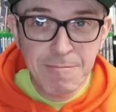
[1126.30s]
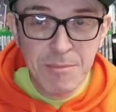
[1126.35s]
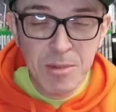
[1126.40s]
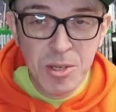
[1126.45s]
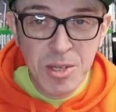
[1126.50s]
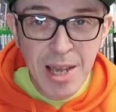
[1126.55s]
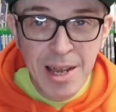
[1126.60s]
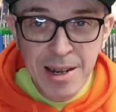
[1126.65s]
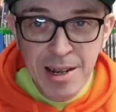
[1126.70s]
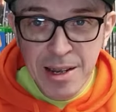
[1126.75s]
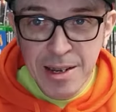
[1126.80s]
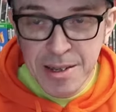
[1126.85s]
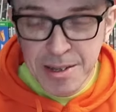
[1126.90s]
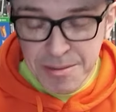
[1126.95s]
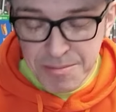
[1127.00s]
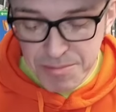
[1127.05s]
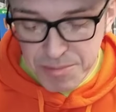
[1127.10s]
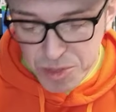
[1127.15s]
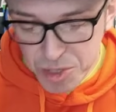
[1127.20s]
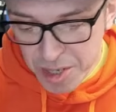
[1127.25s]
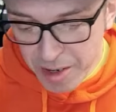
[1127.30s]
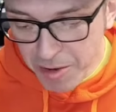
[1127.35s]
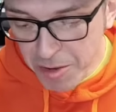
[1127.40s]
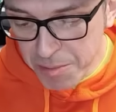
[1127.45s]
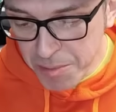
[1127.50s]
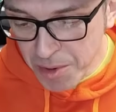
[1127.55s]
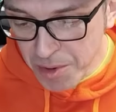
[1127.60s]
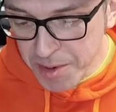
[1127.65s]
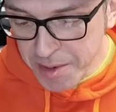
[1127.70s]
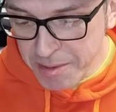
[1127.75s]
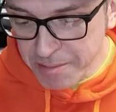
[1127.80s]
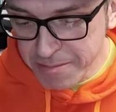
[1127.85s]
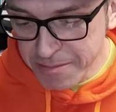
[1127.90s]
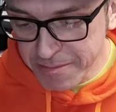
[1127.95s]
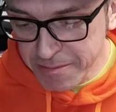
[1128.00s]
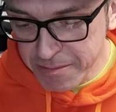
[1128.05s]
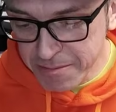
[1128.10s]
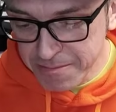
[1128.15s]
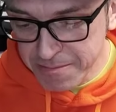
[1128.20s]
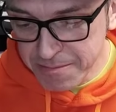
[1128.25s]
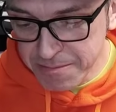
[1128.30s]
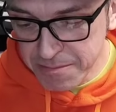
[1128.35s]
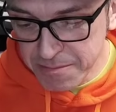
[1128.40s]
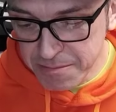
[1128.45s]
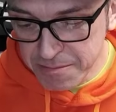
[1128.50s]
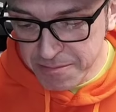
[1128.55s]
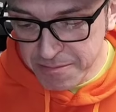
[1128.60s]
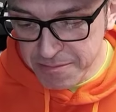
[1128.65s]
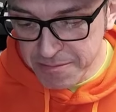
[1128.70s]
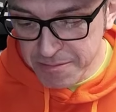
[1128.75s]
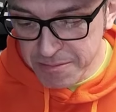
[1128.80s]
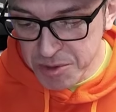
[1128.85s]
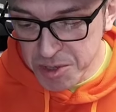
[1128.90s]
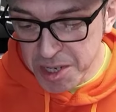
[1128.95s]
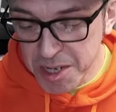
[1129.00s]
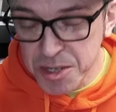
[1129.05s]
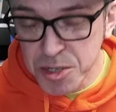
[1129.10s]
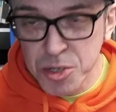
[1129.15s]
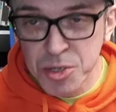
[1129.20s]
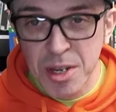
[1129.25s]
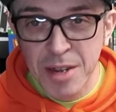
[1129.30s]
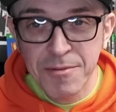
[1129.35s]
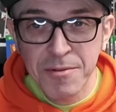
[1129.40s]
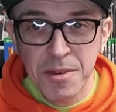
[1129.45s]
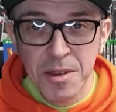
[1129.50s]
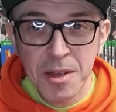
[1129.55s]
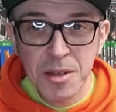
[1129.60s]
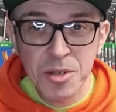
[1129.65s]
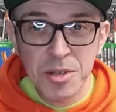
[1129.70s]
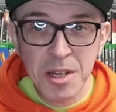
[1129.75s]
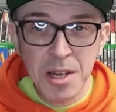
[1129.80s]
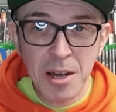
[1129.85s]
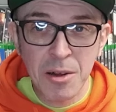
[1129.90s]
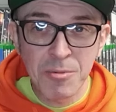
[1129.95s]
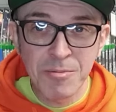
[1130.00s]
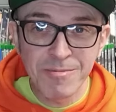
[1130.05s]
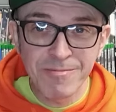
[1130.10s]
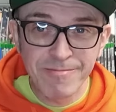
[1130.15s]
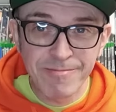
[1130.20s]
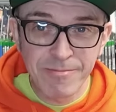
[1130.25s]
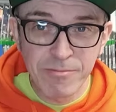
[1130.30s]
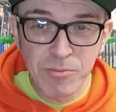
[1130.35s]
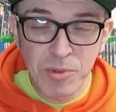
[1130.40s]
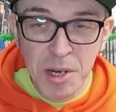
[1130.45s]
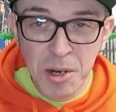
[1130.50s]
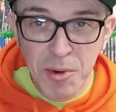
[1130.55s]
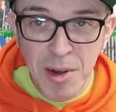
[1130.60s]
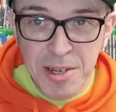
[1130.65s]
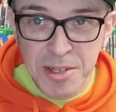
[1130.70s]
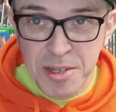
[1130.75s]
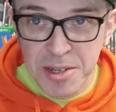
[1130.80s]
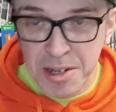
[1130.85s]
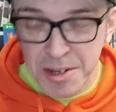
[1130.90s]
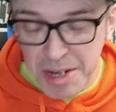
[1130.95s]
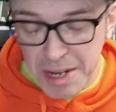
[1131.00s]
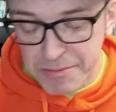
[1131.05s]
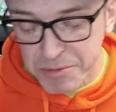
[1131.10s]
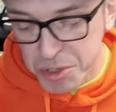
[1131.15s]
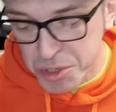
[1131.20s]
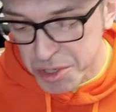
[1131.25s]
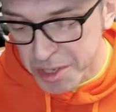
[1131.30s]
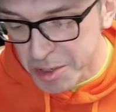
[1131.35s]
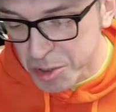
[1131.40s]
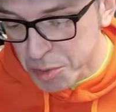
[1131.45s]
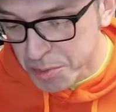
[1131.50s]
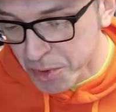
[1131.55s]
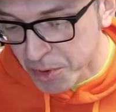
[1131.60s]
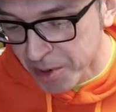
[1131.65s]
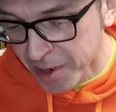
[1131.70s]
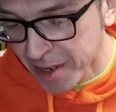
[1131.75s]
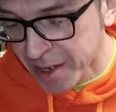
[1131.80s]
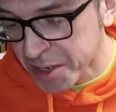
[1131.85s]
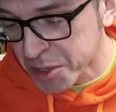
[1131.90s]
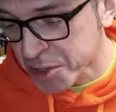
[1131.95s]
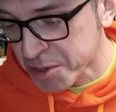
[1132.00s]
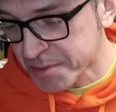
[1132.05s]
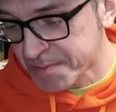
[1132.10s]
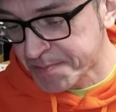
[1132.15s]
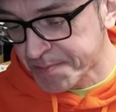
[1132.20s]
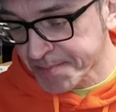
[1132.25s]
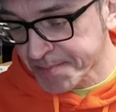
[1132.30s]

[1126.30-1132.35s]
Sadly, sold mine 6 or 7 years ago. Regretted it ever since, more or less.